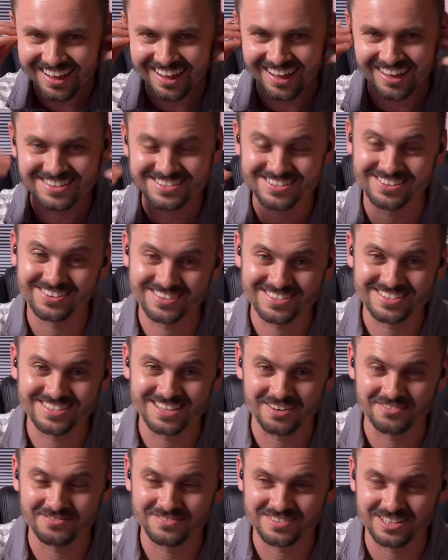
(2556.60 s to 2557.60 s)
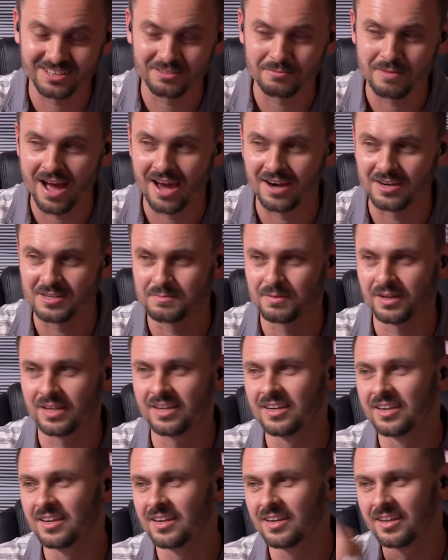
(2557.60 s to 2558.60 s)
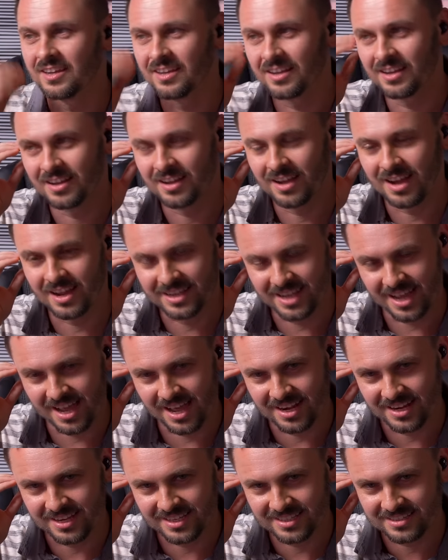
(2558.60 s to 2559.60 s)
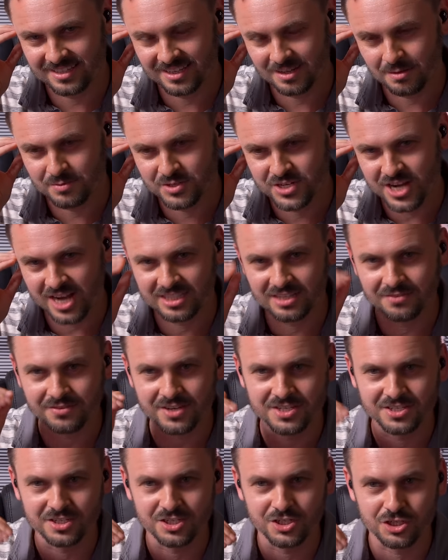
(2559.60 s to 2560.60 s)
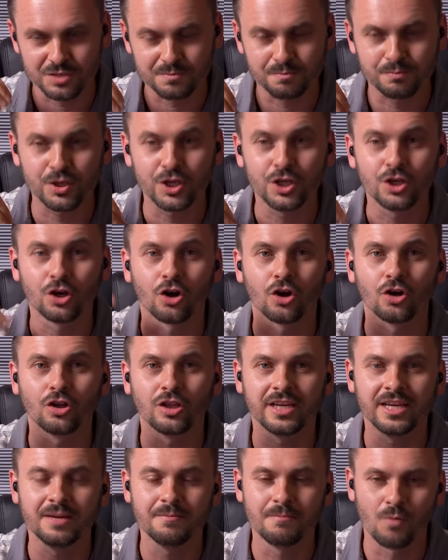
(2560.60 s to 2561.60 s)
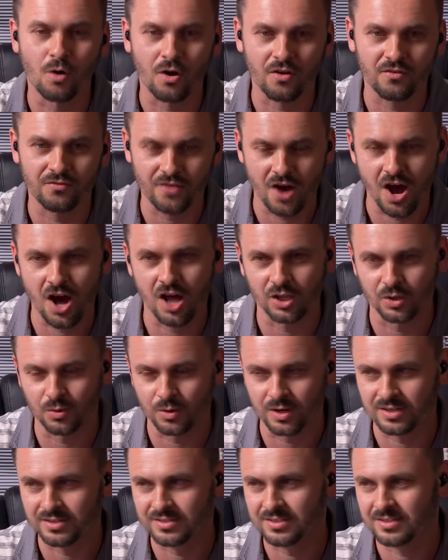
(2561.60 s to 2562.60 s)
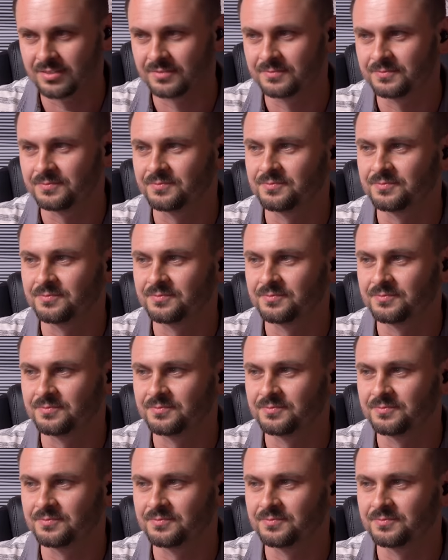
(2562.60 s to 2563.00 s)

uh, so the stuff still matters. But again, it, the objective isn't just purely more followers.